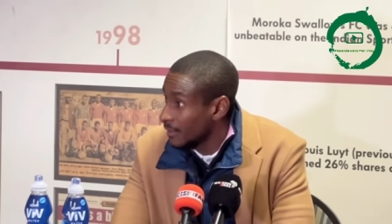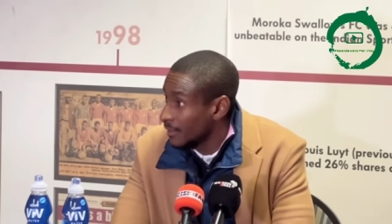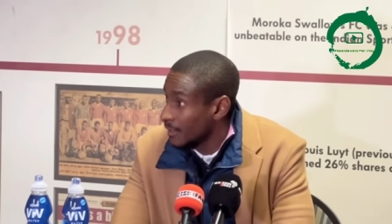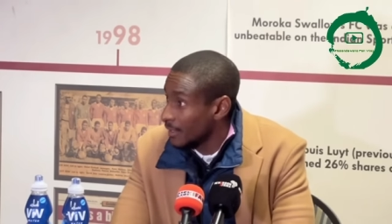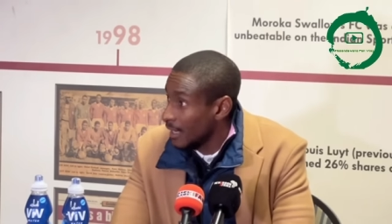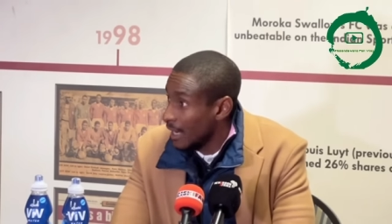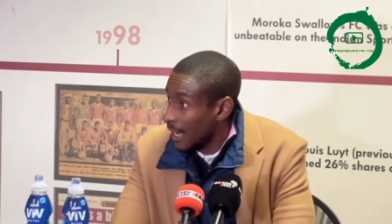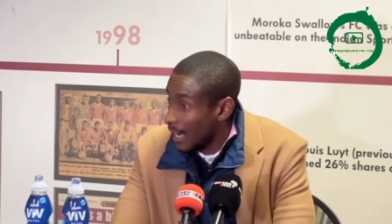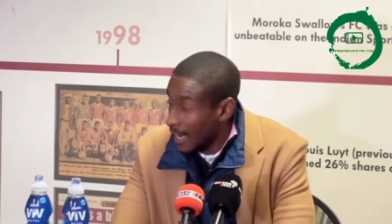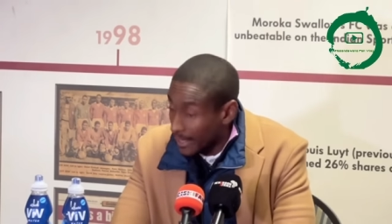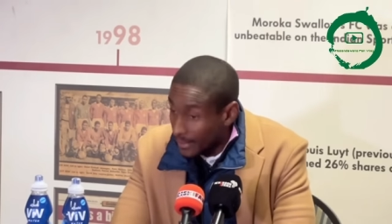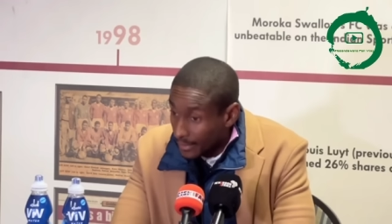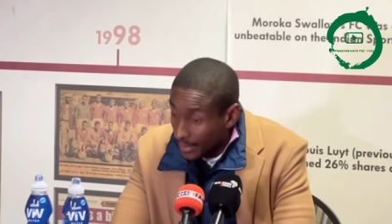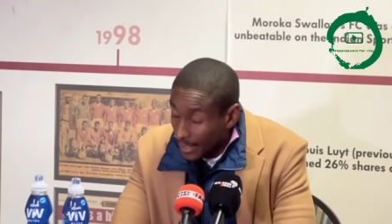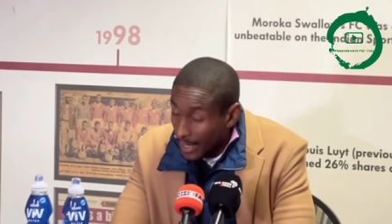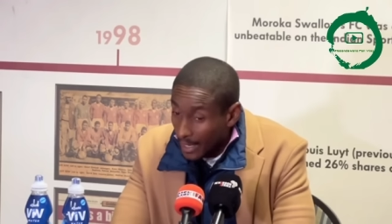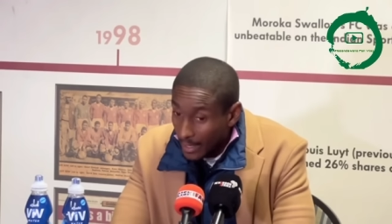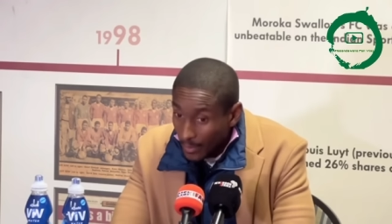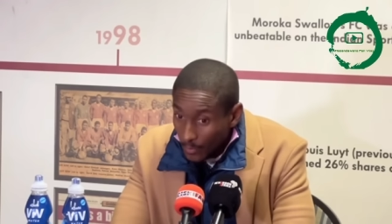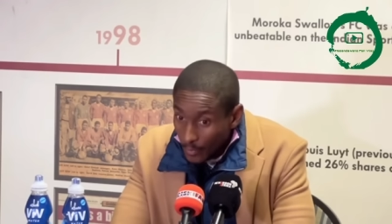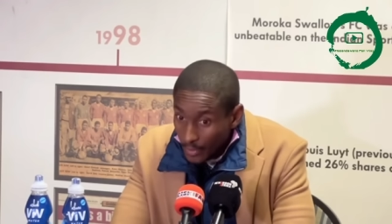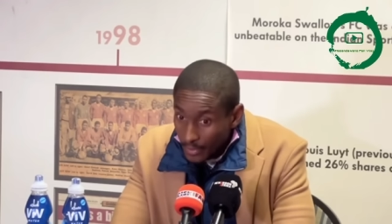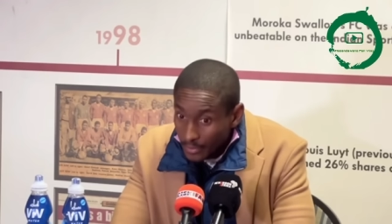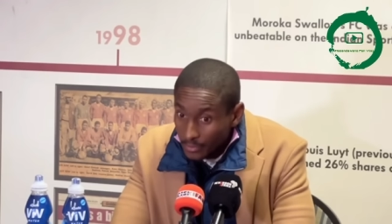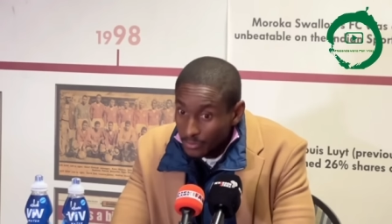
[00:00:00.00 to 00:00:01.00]
I, I
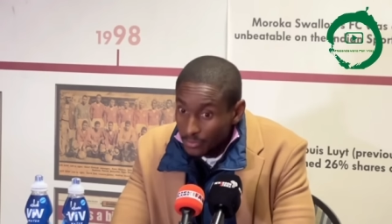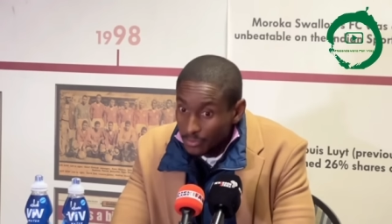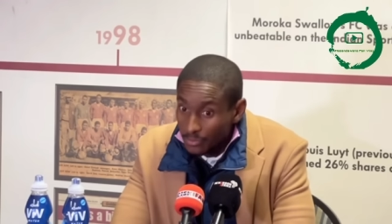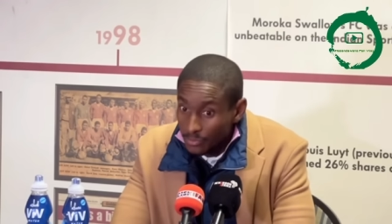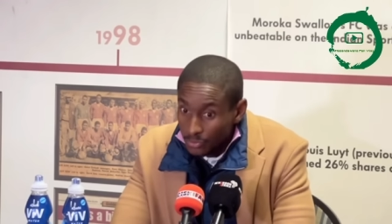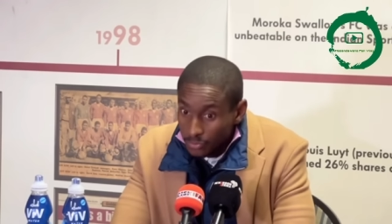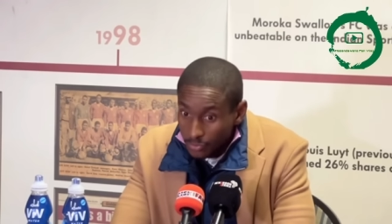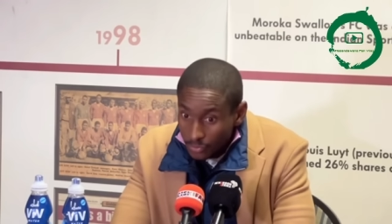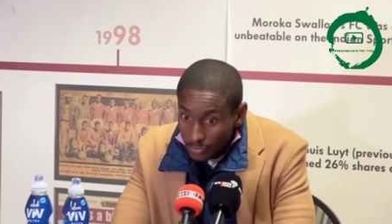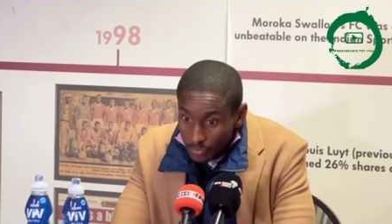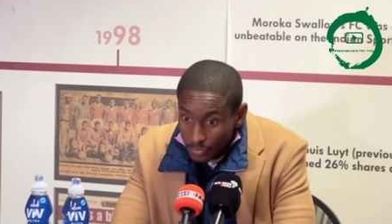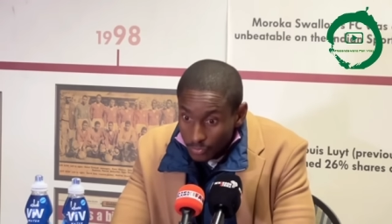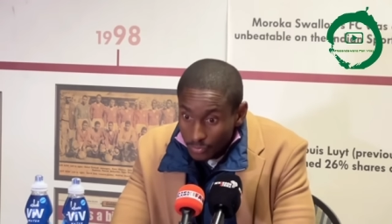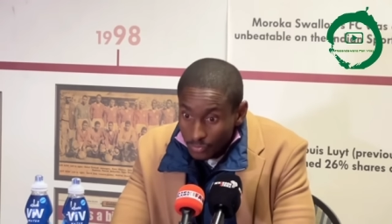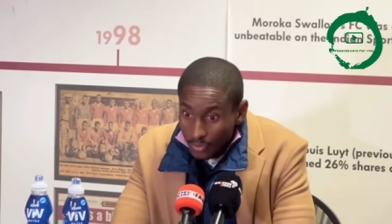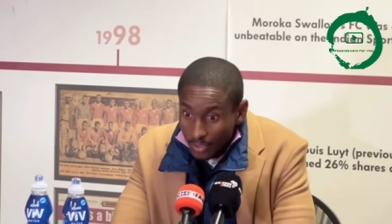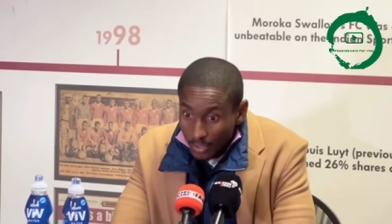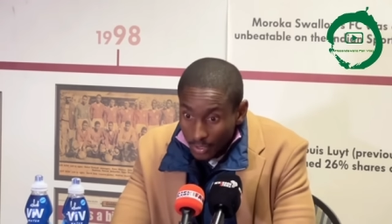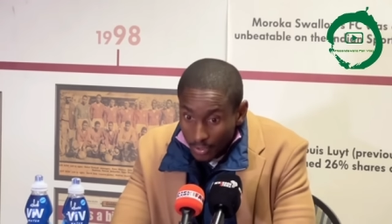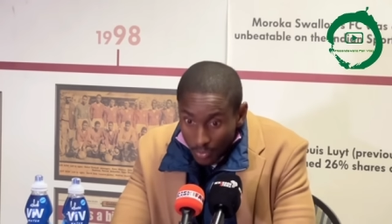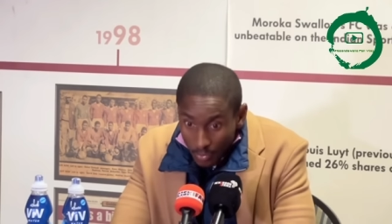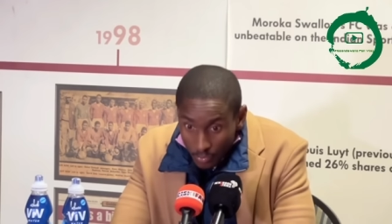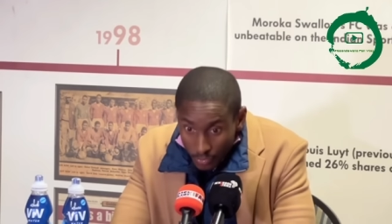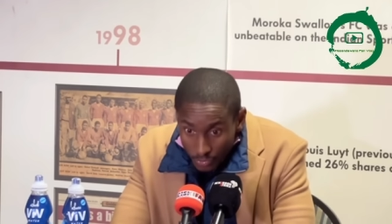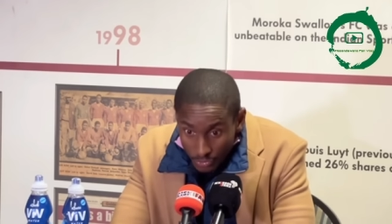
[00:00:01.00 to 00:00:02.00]
went to a
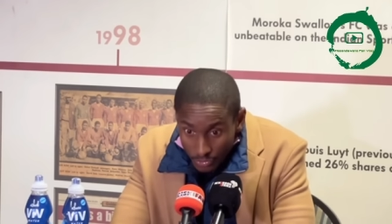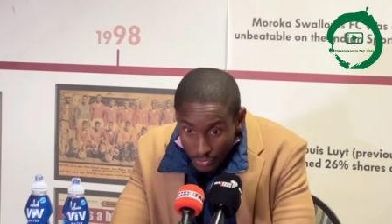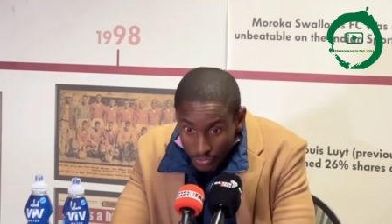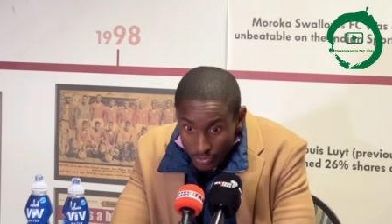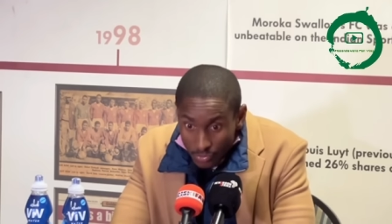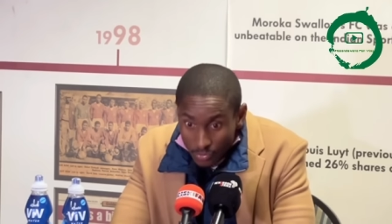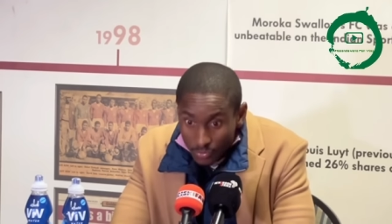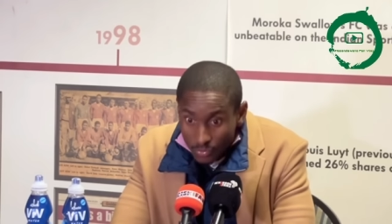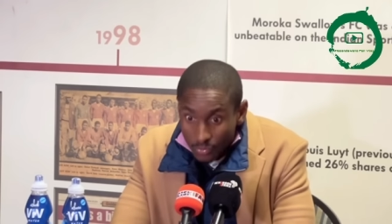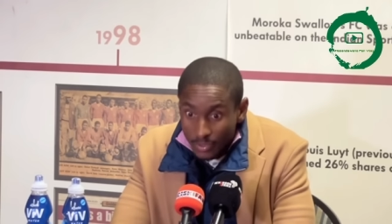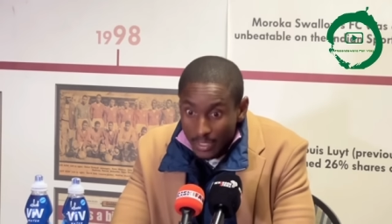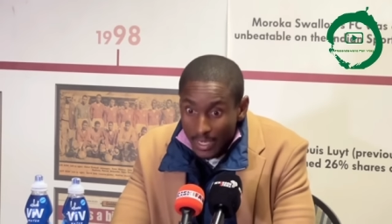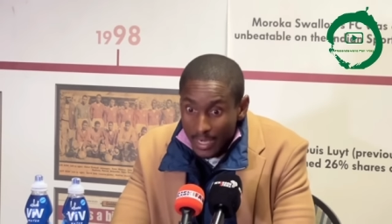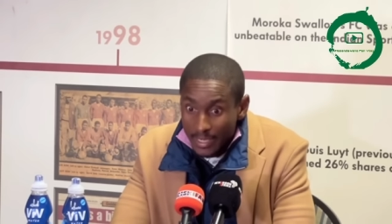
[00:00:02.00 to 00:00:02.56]
coaching school.